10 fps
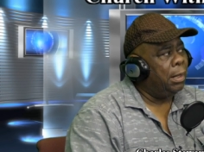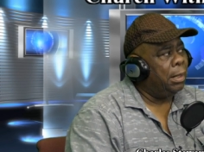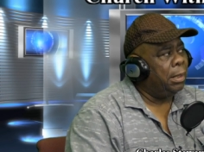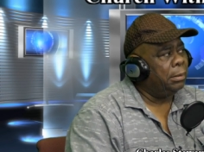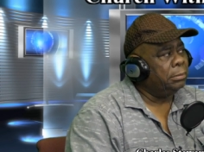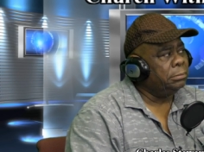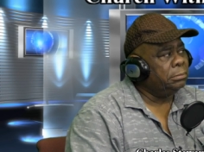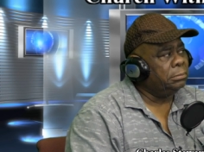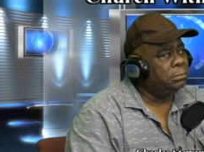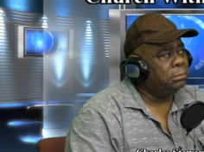uh,
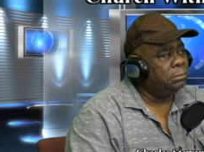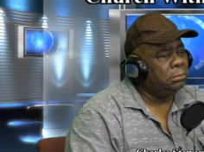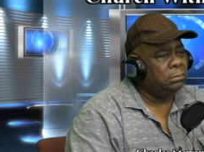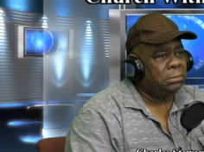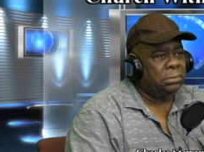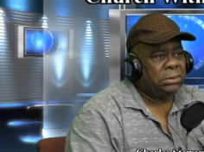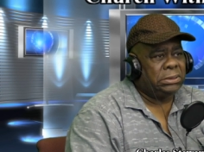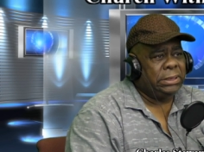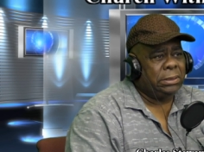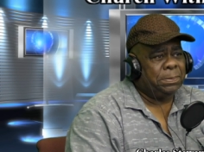
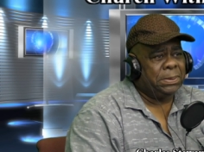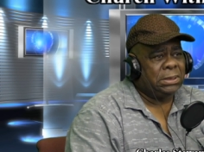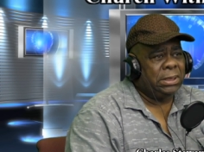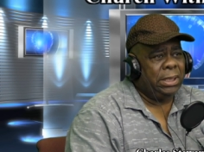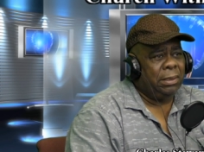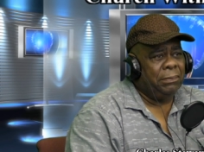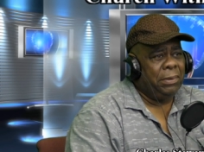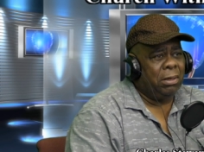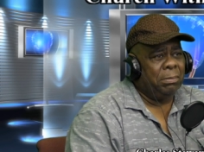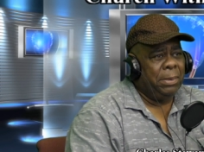sixty percent
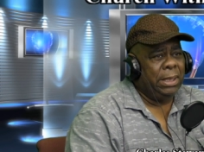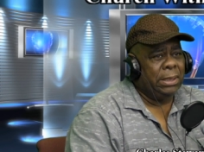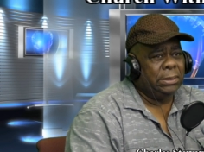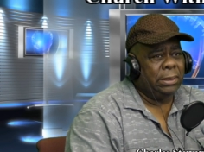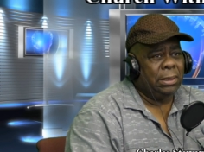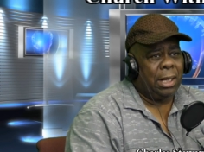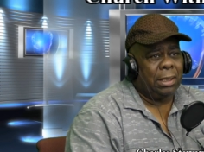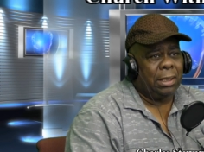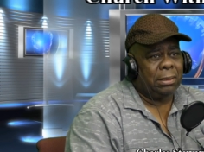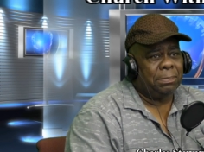of young men that
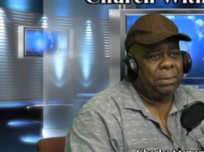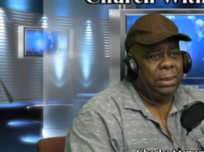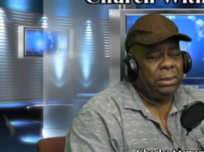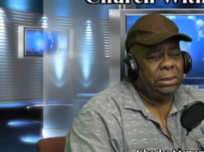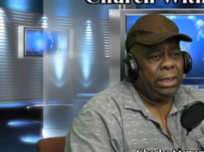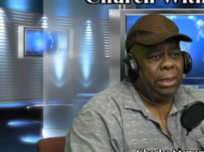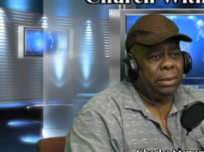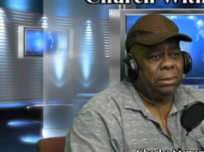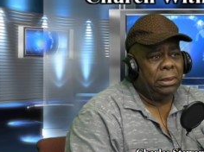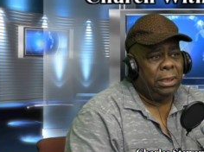locked up in
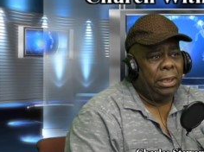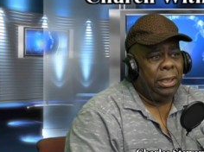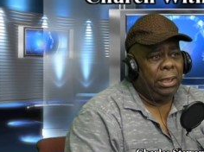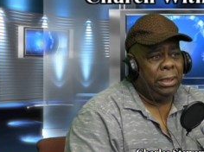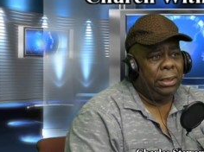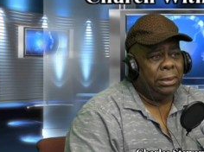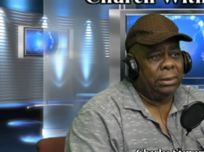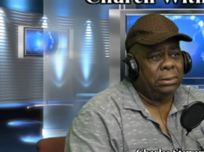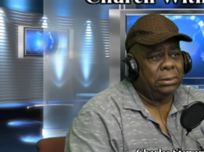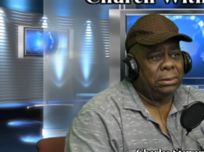jail today
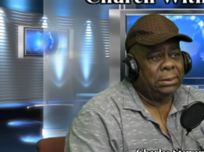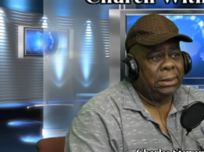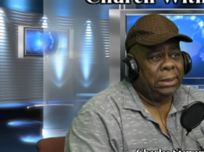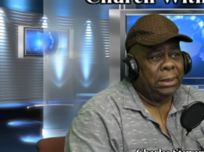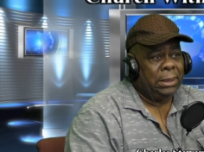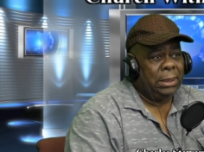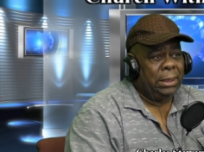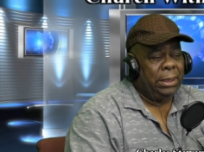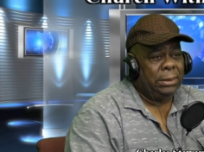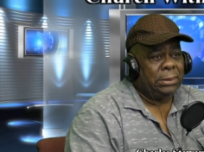is
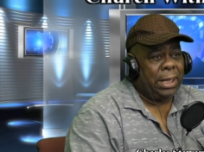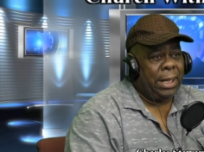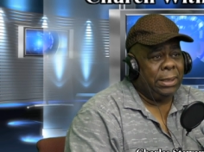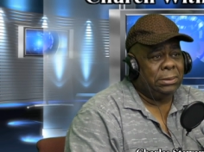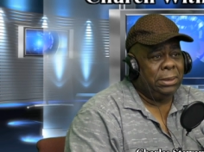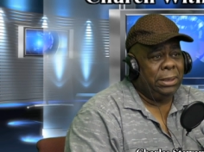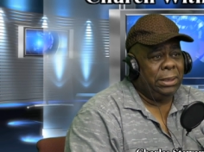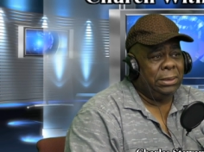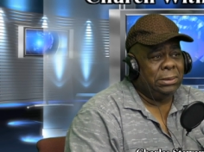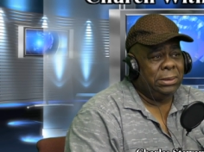is
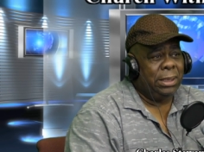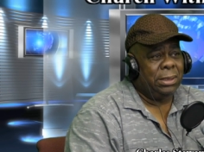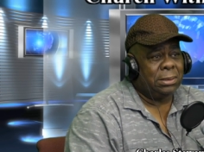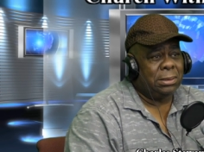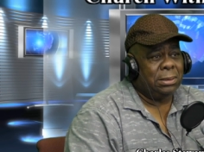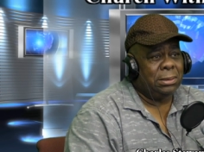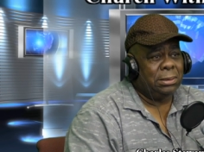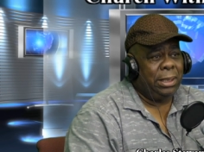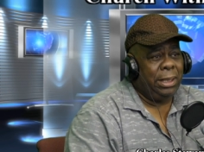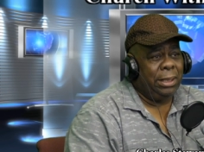actually is
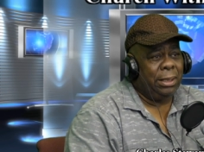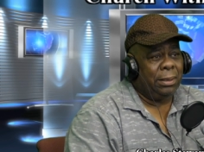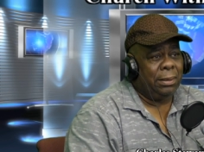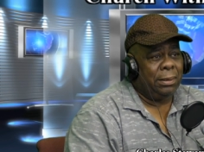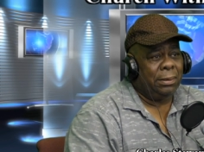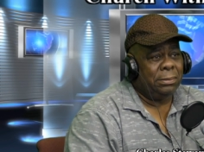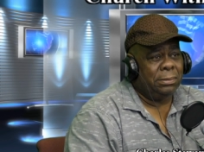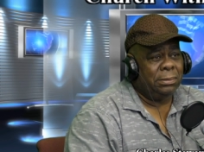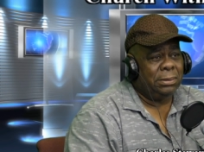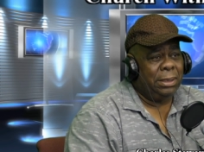innocent. They uh,
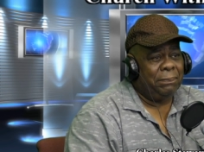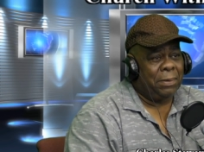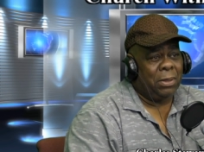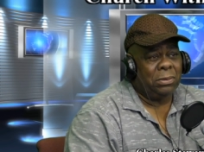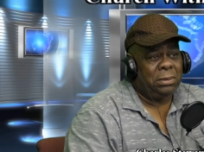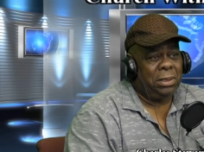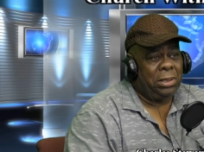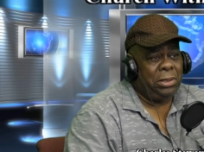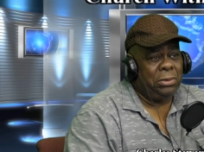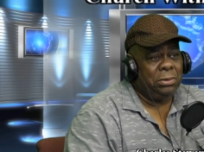they falsely
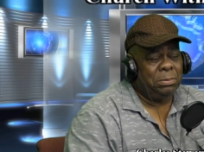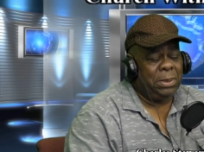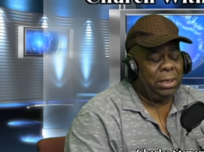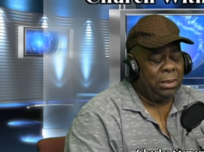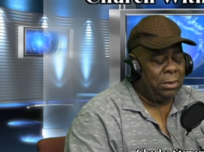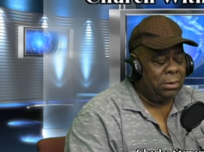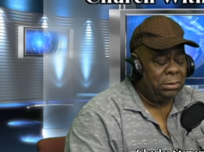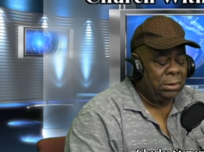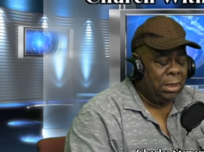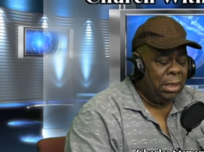accused
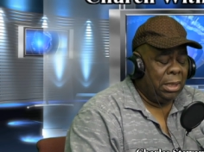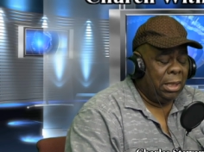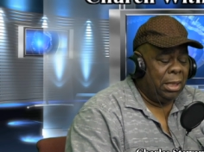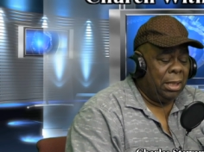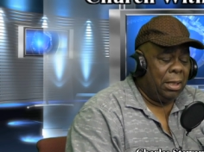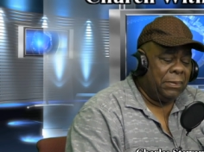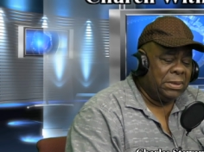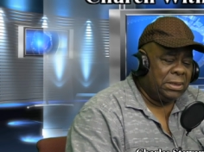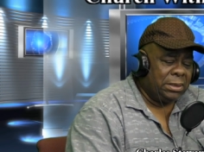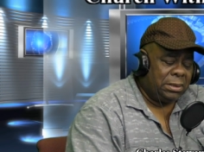because
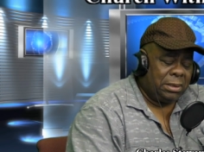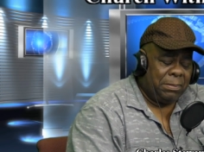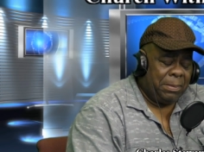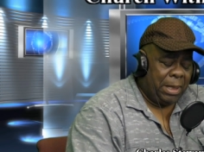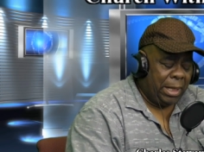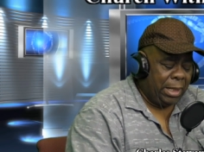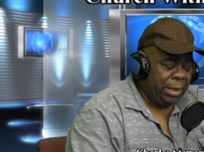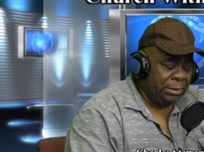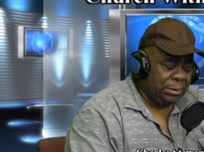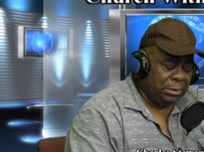of a system,
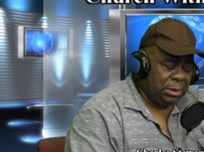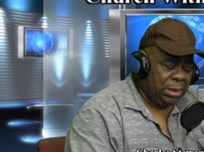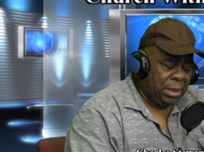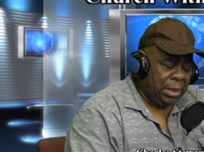and